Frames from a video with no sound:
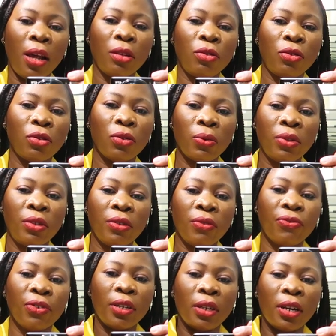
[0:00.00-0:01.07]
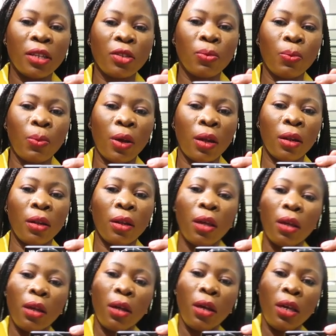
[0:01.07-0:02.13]
and so different as well.
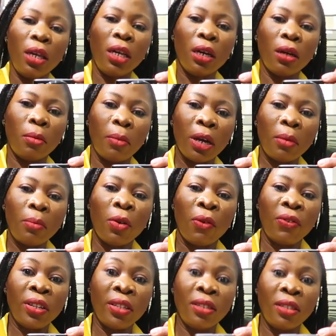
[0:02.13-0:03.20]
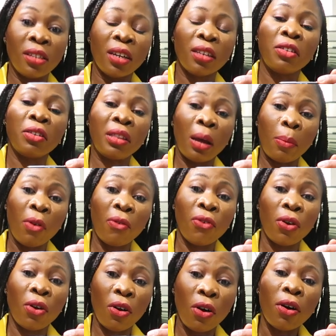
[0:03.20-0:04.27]
It reminds me of a designer type of
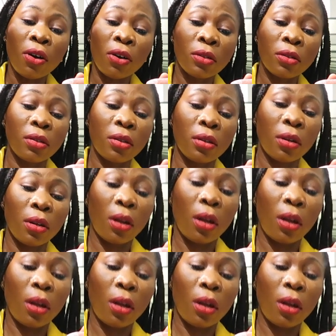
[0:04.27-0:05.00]
a cut.